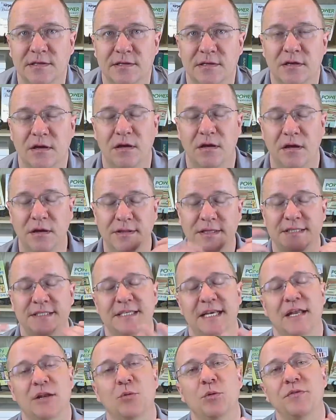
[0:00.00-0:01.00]
On this
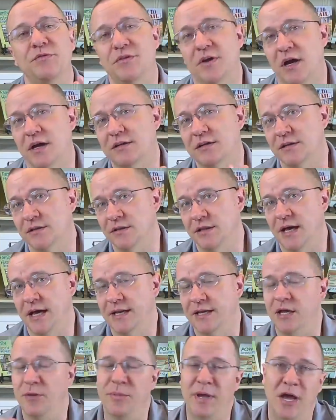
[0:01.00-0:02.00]
channel, we've talked a
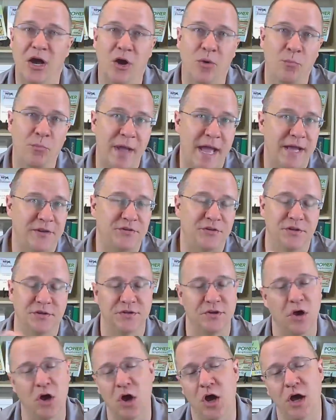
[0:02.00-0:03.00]
lot about matches
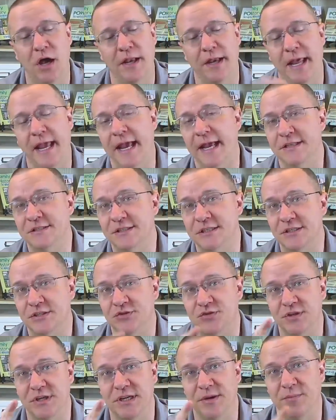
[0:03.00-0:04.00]
on
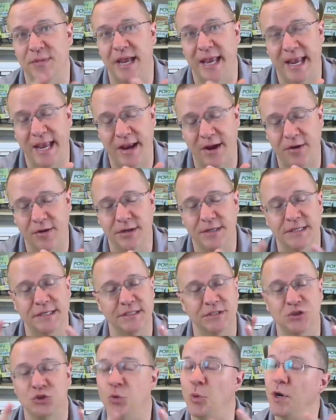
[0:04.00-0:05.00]
Ancestry and
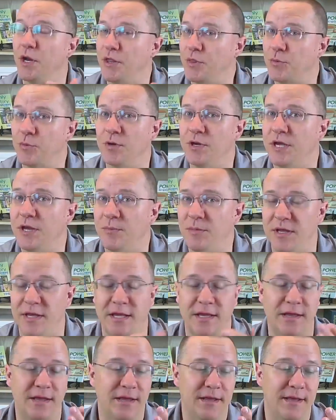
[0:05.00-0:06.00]
MyHeritage,
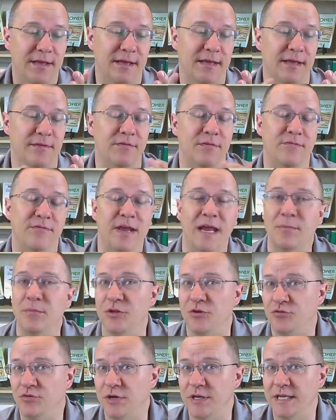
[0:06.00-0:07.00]
23andMe, and even Family
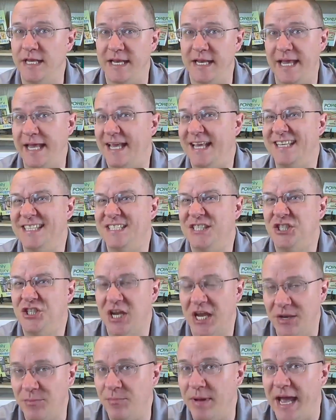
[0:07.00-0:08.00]
Tree DNA and
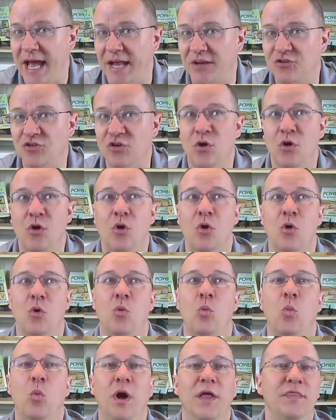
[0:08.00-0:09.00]
GEDmatch.
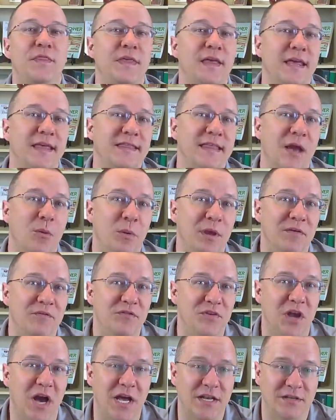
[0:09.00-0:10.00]
One thing that we have
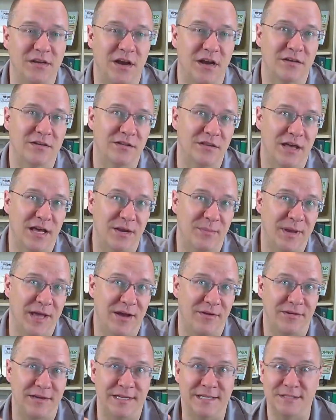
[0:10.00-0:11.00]
not talked a lot
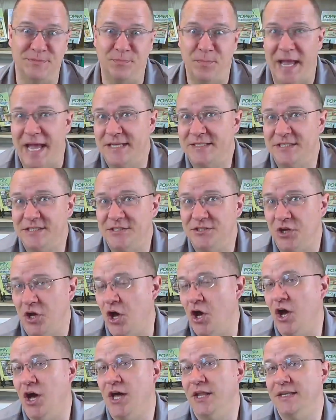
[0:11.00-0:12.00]
about is matches
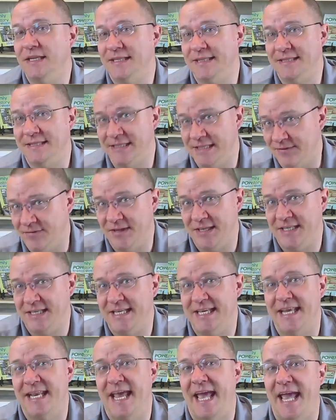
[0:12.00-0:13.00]
on Living
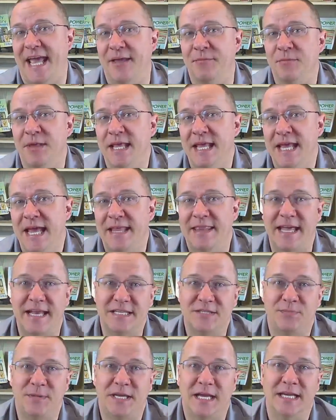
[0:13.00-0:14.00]
DNA. And that is
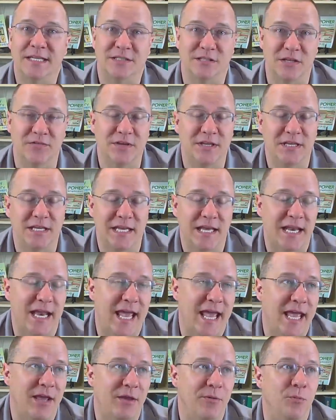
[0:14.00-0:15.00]
because Living
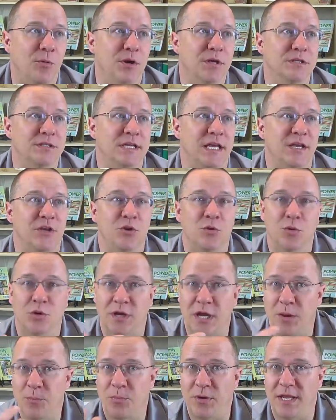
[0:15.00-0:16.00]
DNA was a newer
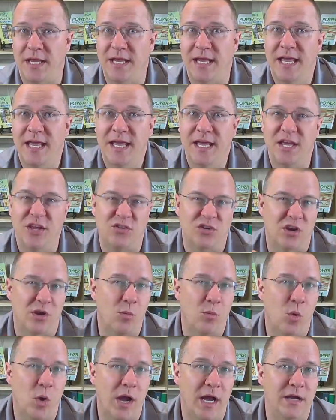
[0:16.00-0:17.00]
company. It took them a
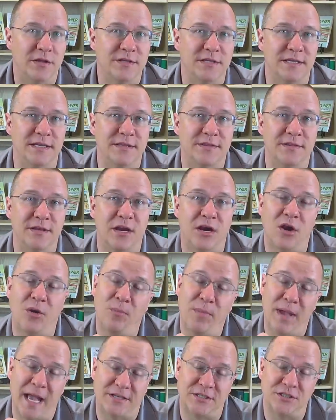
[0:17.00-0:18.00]
while to get their
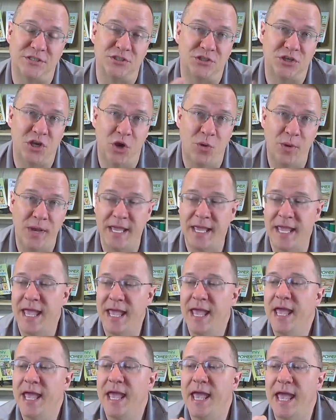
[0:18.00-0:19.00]
matches going.
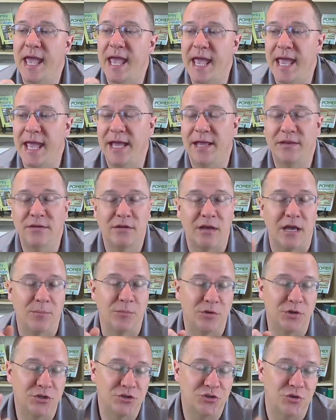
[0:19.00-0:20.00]
And I'm
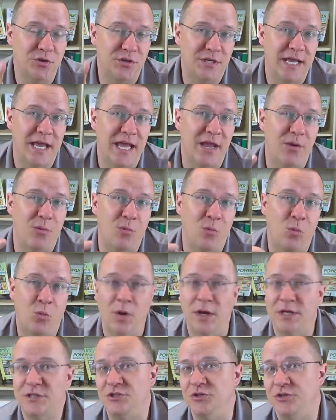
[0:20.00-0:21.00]
going to show you today
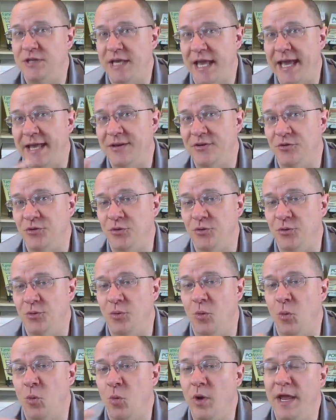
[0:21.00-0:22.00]
what you can do
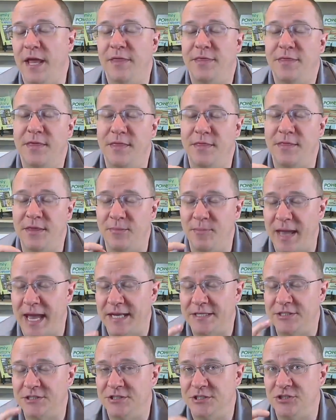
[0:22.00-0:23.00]
with the
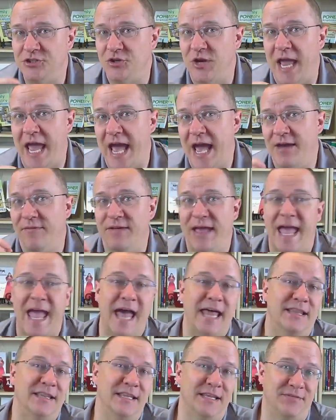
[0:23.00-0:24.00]
matches that you have
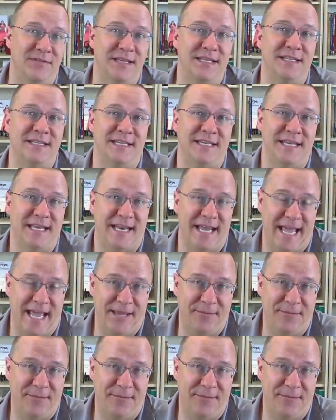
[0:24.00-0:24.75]
at Living DNA.